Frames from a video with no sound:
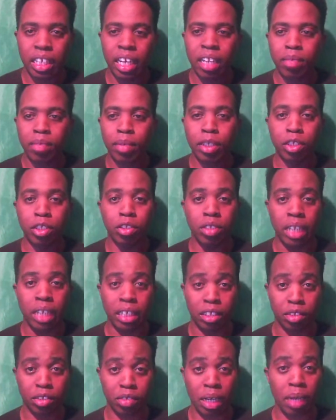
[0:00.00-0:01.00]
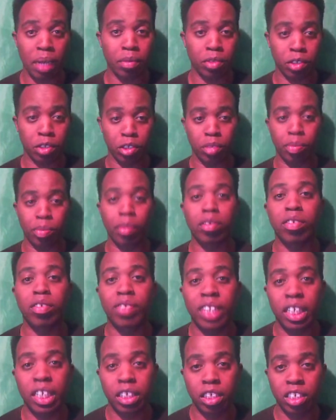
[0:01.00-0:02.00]
make sure you like and subscribe, turn your post
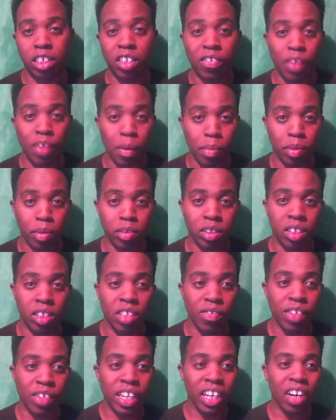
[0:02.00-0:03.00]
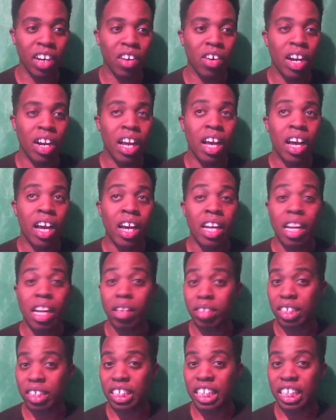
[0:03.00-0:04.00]
notifications, notify post another video. And
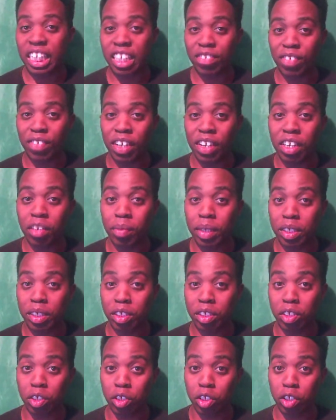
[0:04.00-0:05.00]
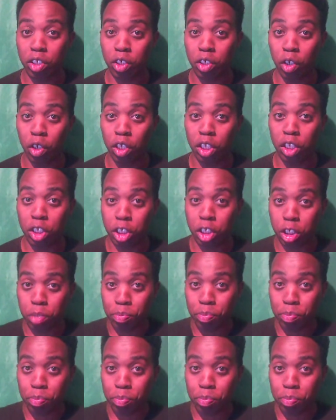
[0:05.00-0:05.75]
I'll see you in the next video, because Google is just